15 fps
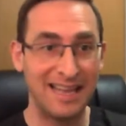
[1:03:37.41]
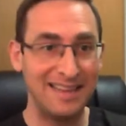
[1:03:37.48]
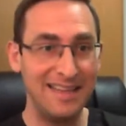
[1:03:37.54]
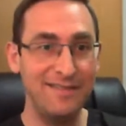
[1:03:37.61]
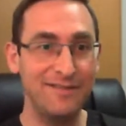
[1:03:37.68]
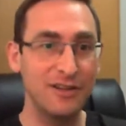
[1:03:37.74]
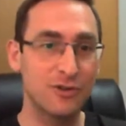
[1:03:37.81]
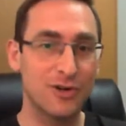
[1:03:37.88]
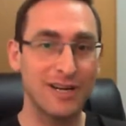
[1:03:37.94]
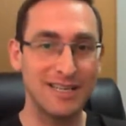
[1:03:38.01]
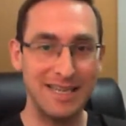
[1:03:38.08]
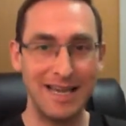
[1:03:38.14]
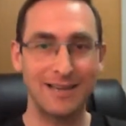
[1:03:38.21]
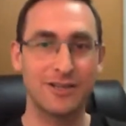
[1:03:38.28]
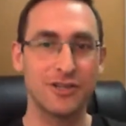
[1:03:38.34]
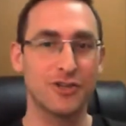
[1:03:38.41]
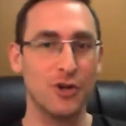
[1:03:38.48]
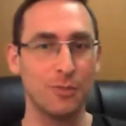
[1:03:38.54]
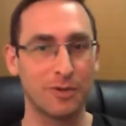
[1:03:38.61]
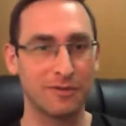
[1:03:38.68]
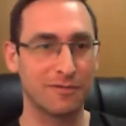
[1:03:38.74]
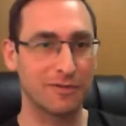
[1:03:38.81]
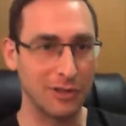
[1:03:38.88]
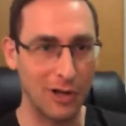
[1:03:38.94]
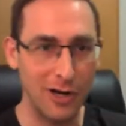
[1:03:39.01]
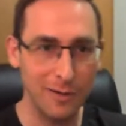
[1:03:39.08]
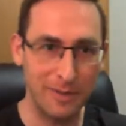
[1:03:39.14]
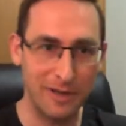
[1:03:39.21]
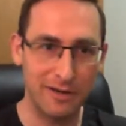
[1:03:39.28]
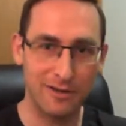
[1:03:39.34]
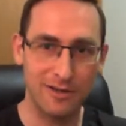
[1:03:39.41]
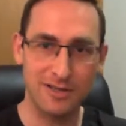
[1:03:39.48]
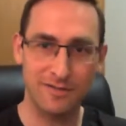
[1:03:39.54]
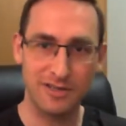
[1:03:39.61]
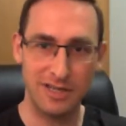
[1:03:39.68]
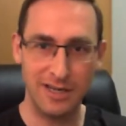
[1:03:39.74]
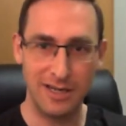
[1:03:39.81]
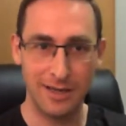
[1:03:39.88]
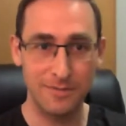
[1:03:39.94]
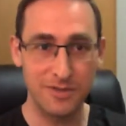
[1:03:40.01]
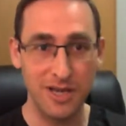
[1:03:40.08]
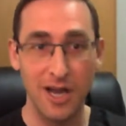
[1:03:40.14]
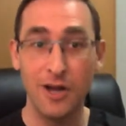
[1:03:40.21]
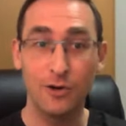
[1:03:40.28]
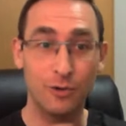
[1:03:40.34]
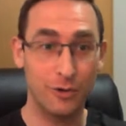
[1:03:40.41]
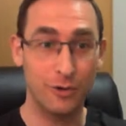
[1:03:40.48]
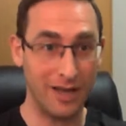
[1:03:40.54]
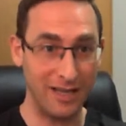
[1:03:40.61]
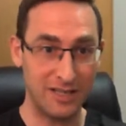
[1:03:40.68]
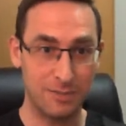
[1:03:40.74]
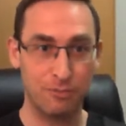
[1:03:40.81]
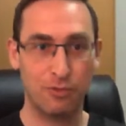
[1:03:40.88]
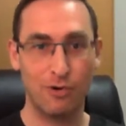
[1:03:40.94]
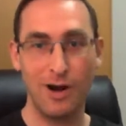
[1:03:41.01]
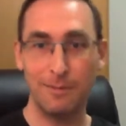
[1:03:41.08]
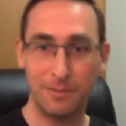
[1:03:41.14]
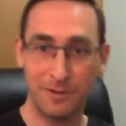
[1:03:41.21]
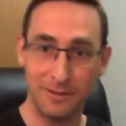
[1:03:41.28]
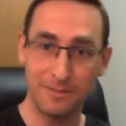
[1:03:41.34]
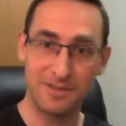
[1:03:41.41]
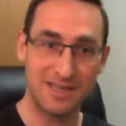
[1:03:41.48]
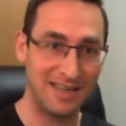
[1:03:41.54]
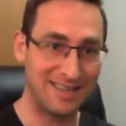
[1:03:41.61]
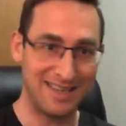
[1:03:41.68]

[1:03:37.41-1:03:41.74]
leaving transactions open for long periods of times creates problems.